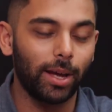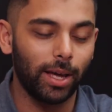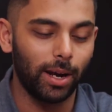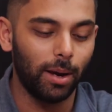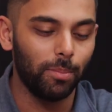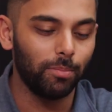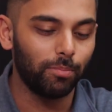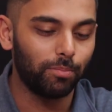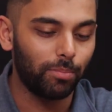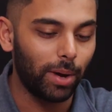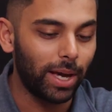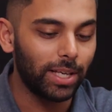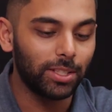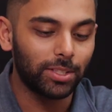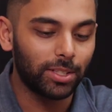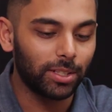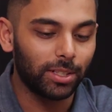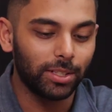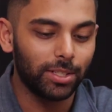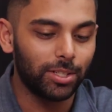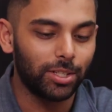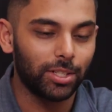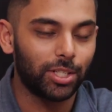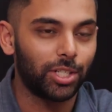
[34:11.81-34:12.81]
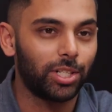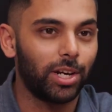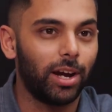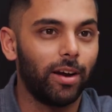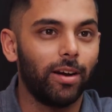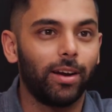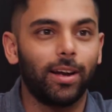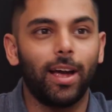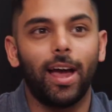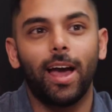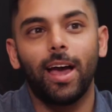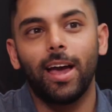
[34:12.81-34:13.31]
I'm basically just
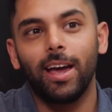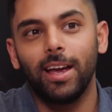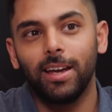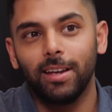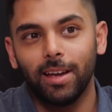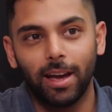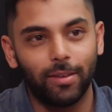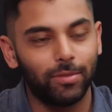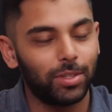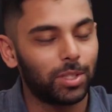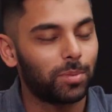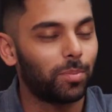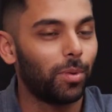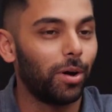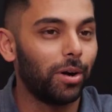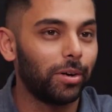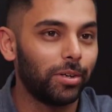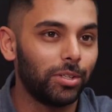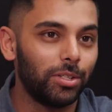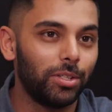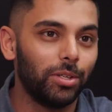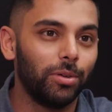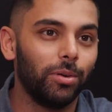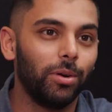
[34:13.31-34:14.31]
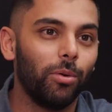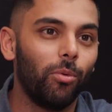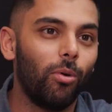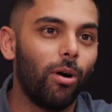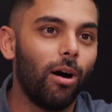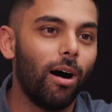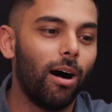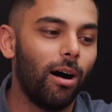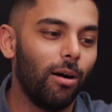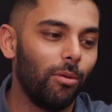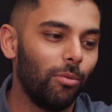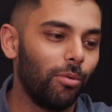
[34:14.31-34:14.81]
sharing, hey, haven't spoken to you in a
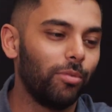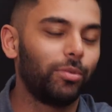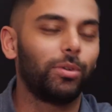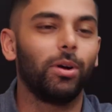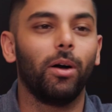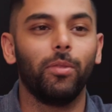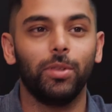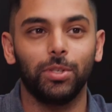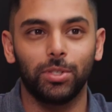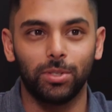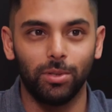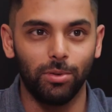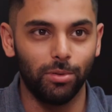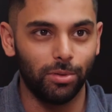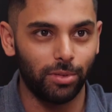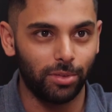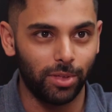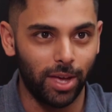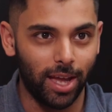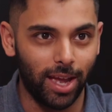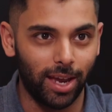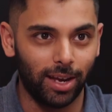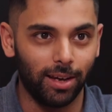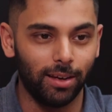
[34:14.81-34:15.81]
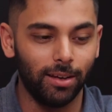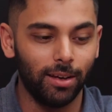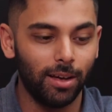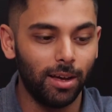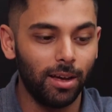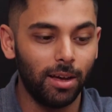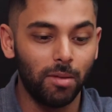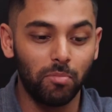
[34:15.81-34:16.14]
while. We've got this new thing.